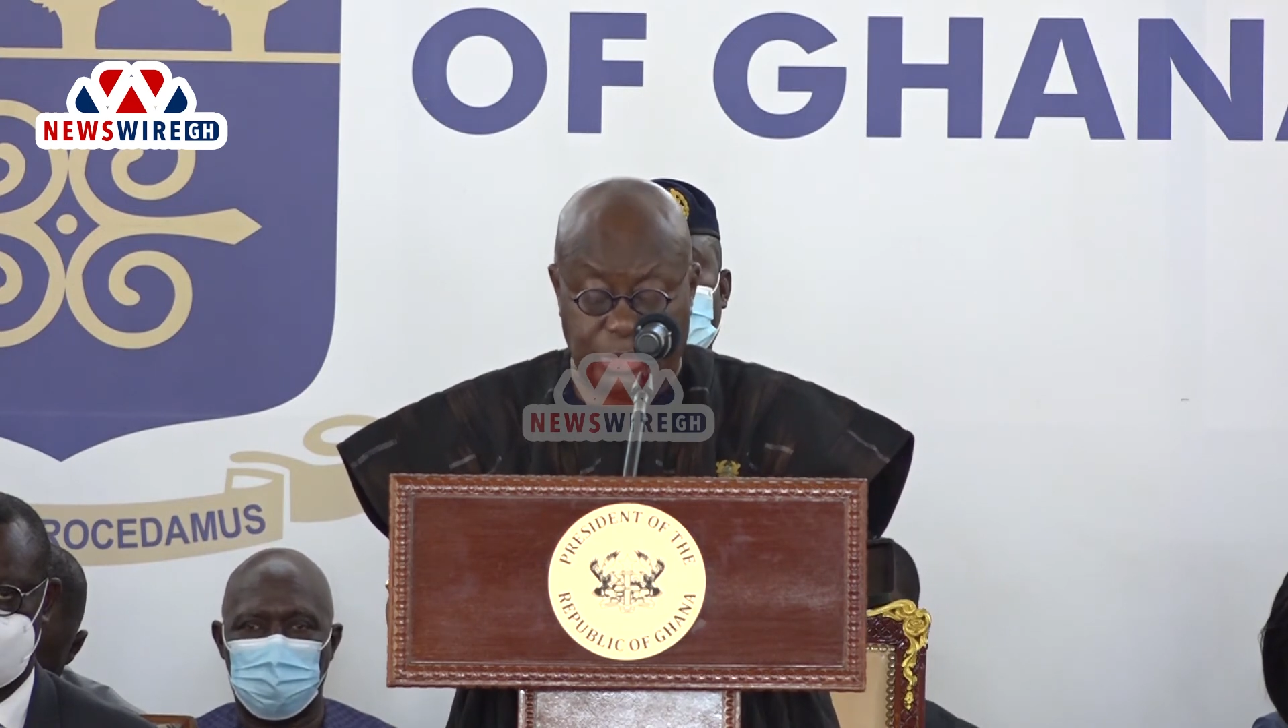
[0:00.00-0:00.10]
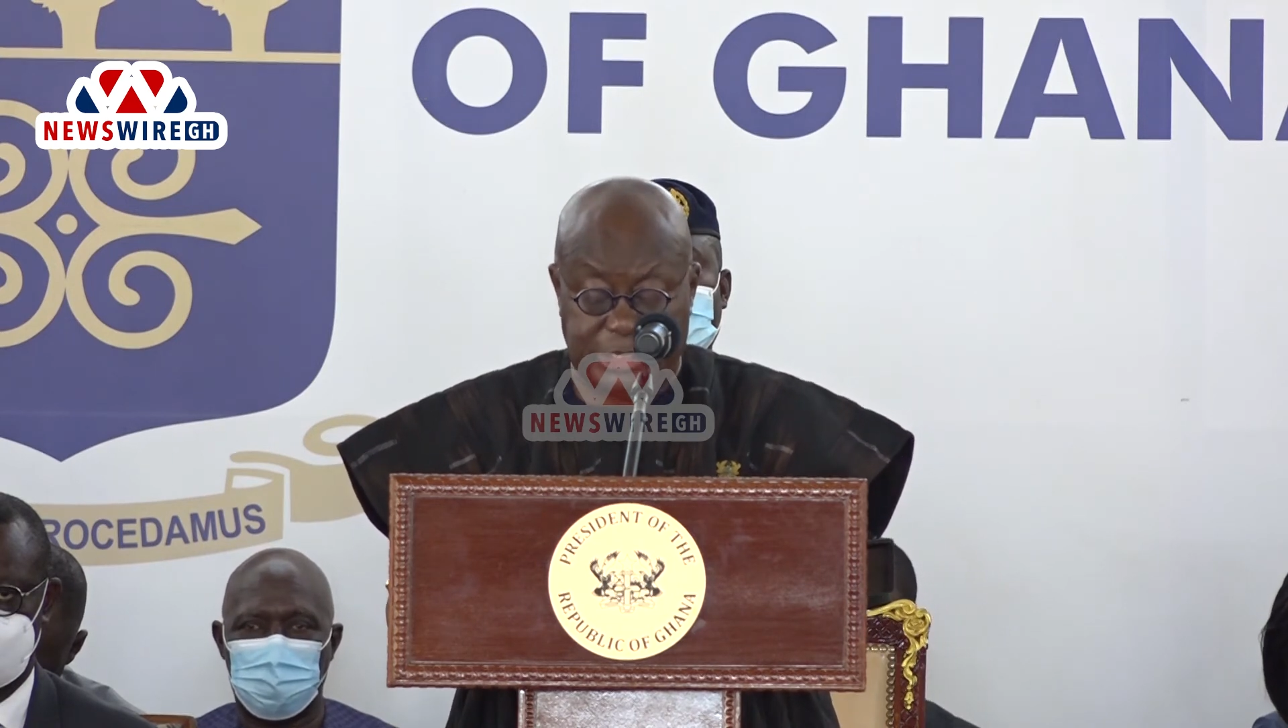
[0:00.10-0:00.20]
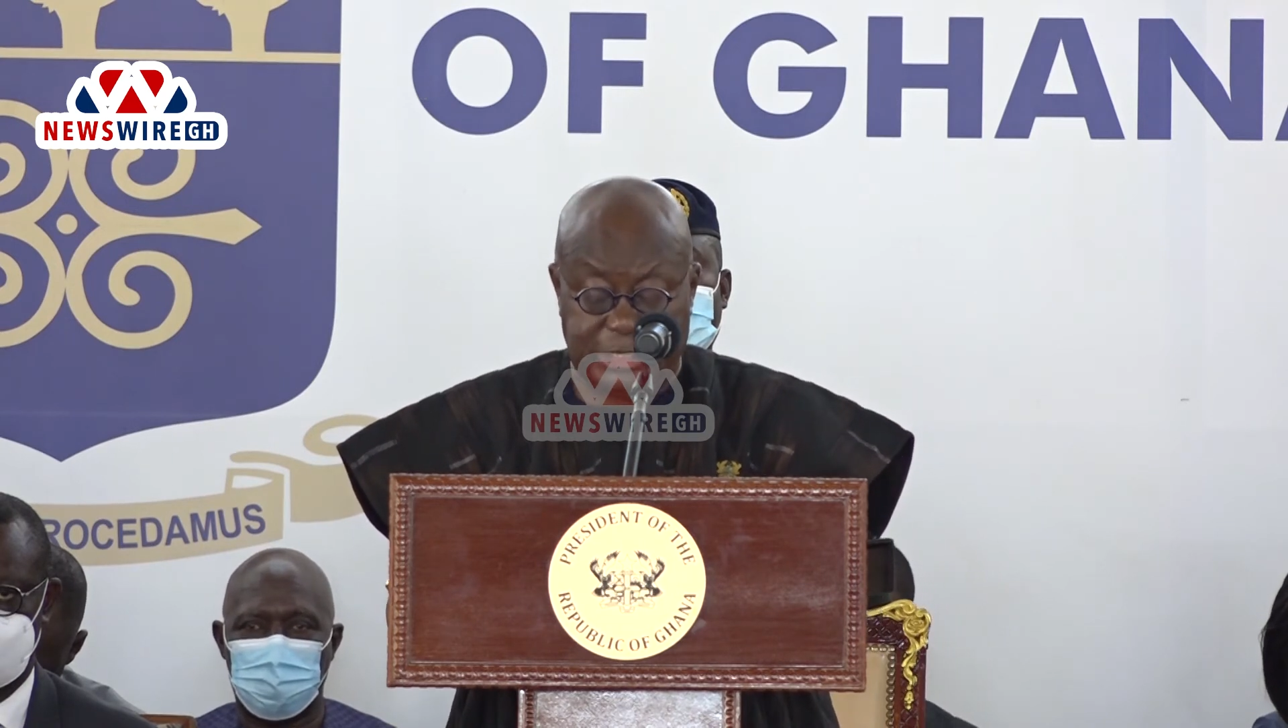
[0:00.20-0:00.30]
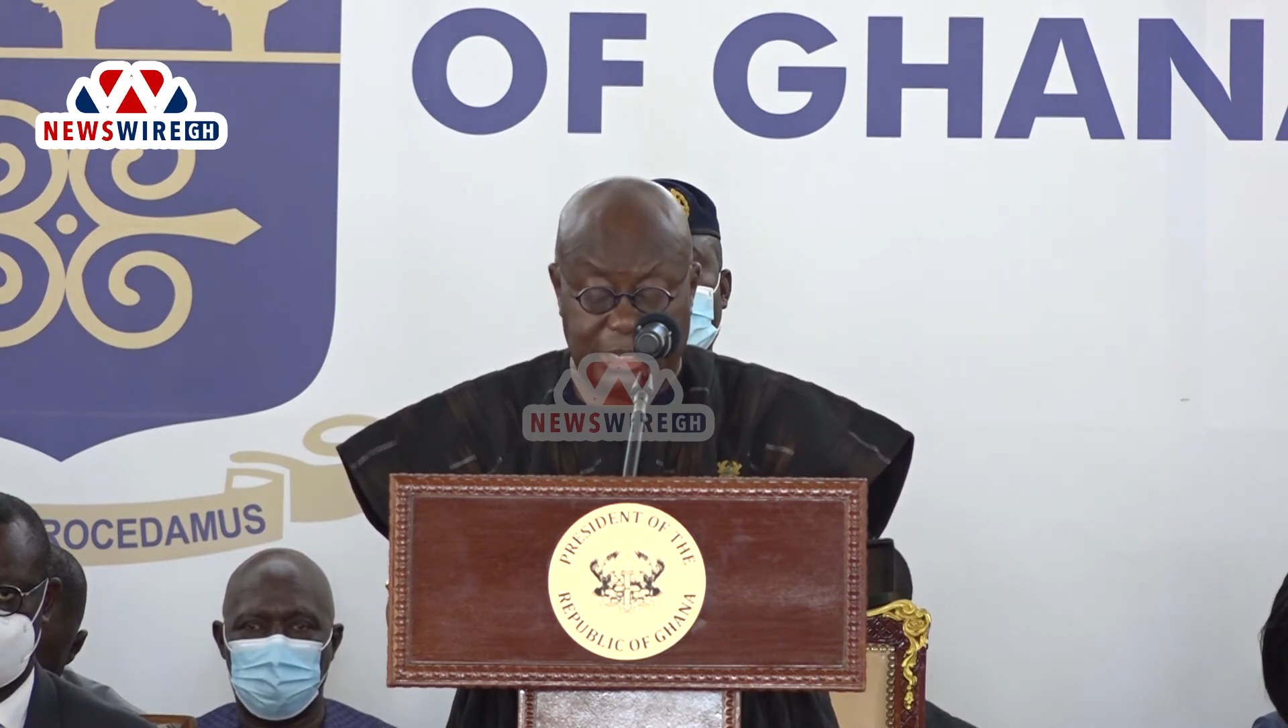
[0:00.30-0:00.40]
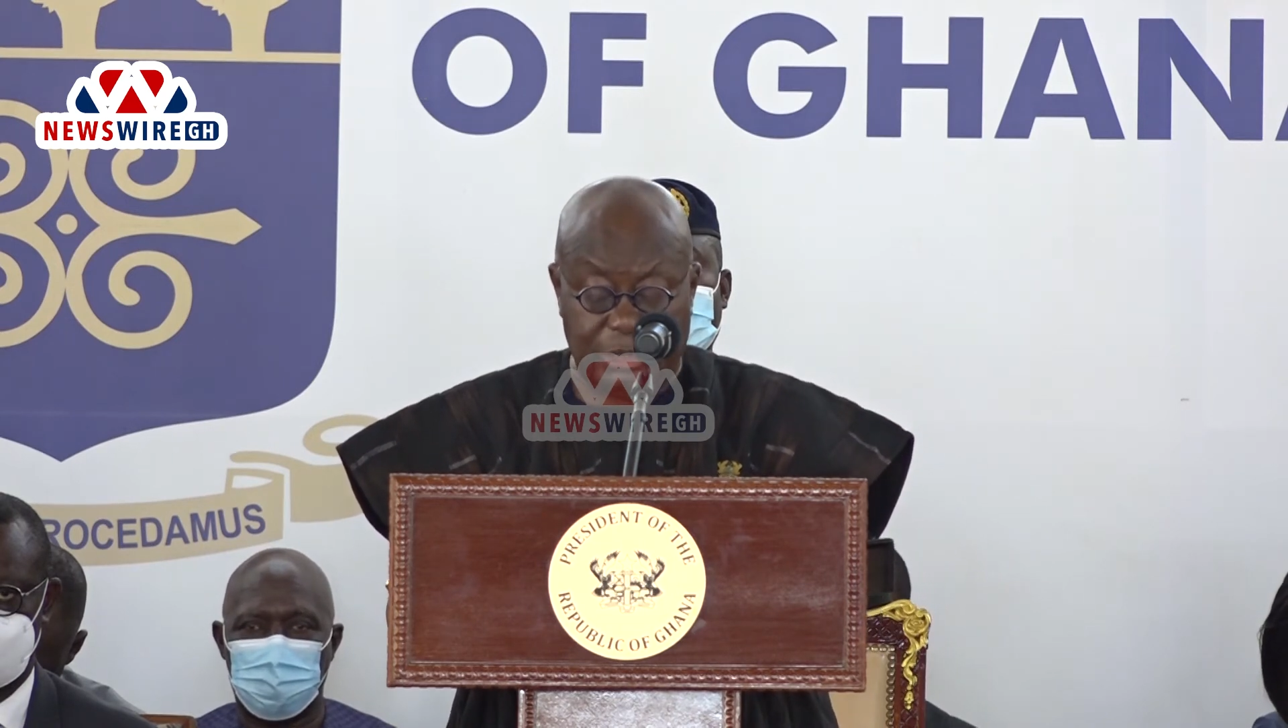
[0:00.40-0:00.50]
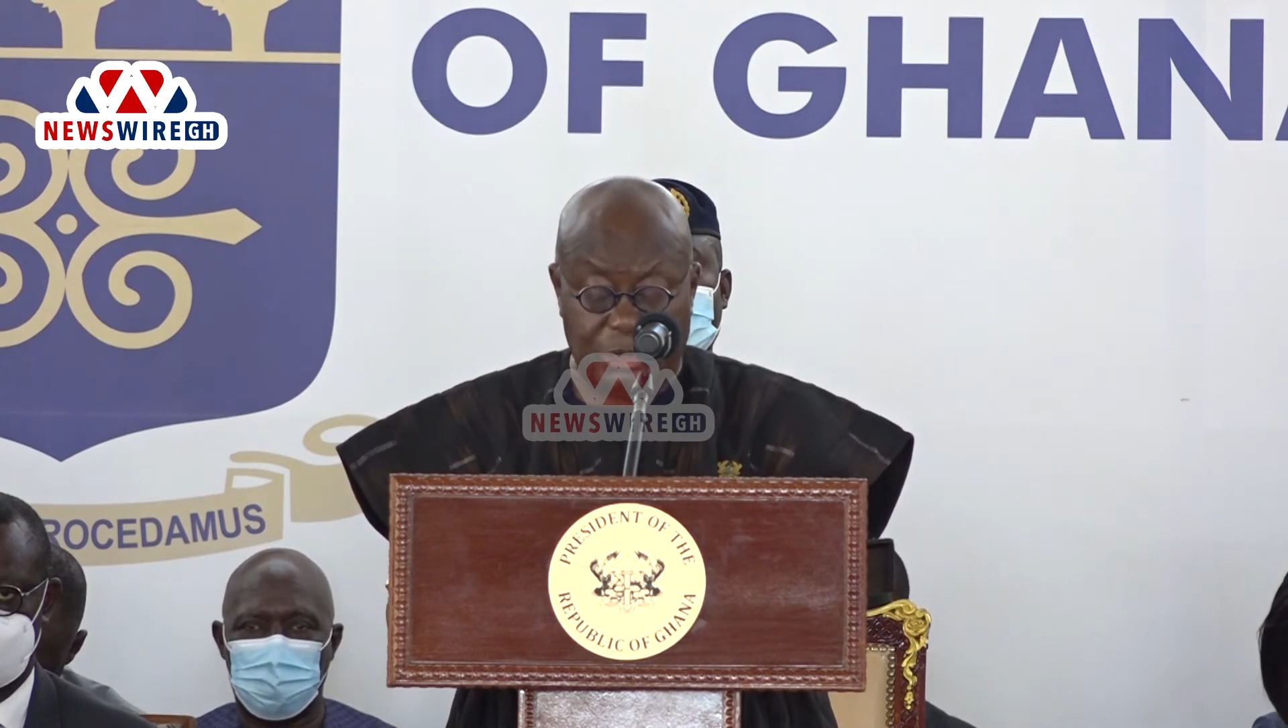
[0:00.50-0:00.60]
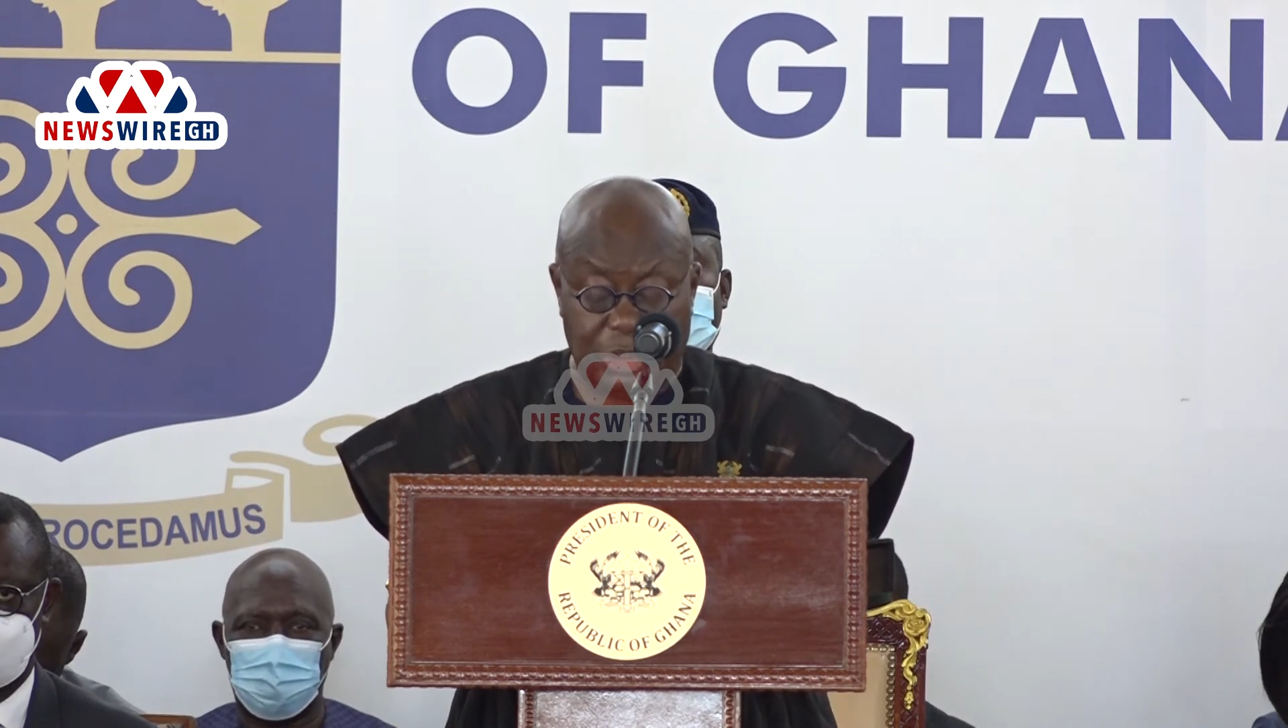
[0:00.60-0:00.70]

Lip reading: a single